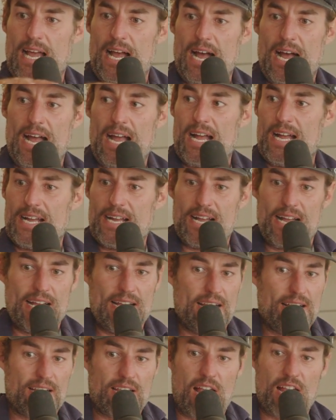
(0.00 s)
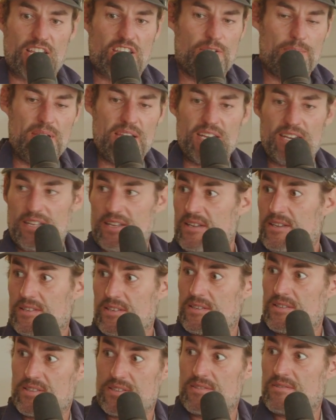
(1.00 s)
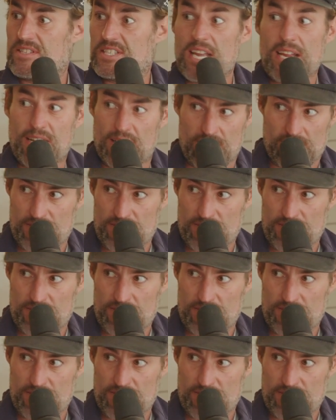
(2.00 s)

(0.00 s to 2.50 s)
a comedic setting.